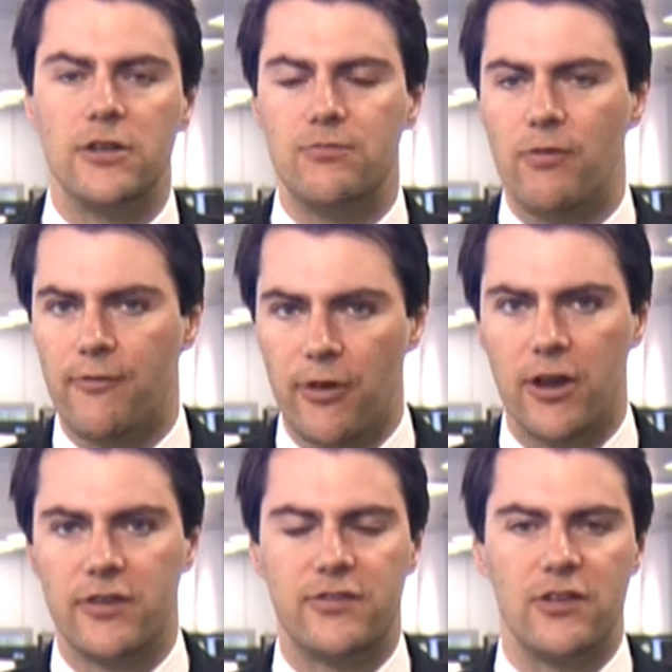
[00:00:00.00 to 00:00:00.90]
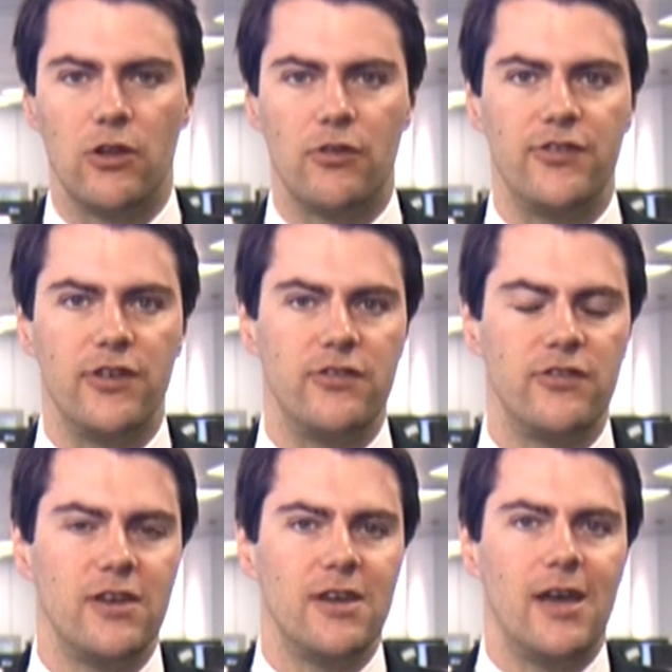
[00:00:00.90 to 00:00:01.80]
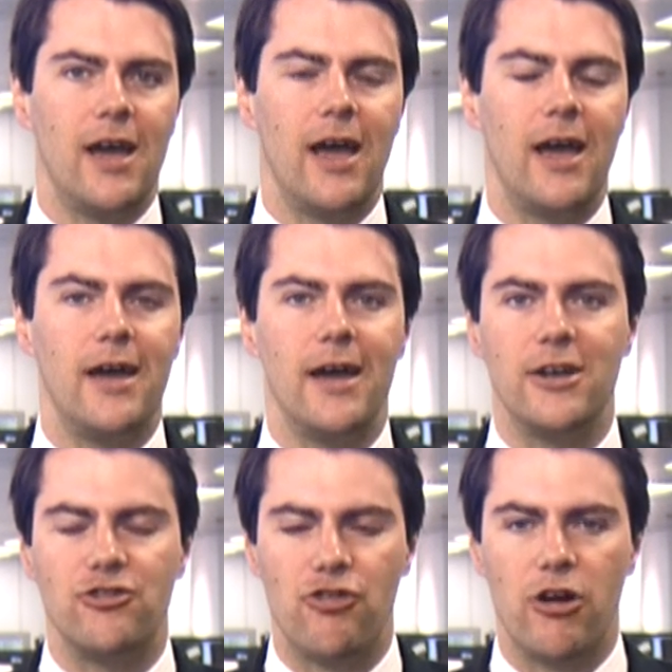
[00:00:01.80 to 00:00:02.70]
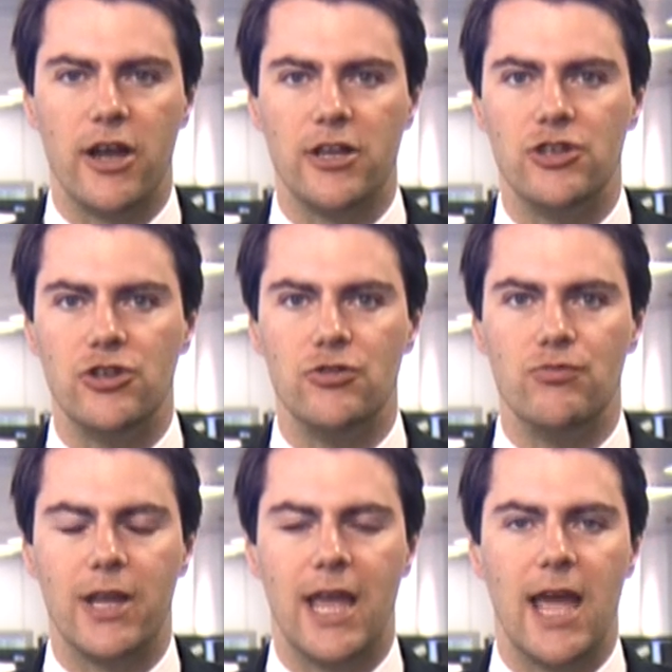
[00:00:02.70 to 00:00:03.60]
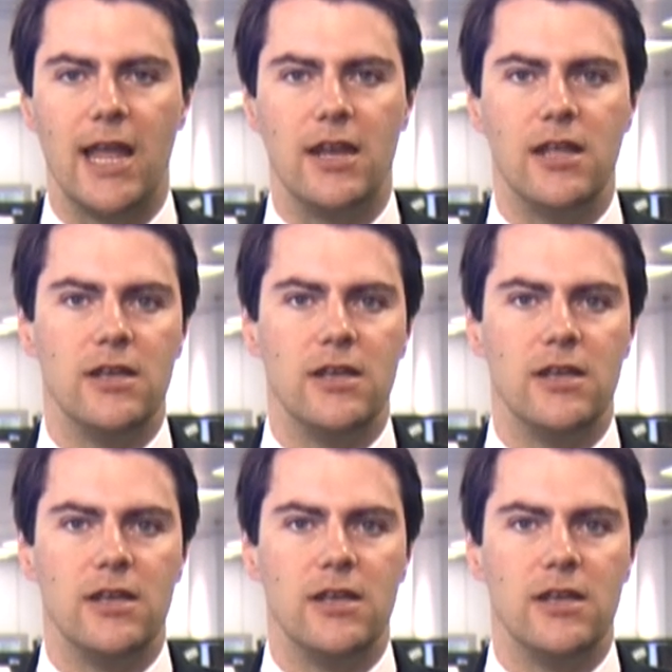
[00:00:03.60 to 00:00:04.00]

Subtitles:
reverse losses and try to regain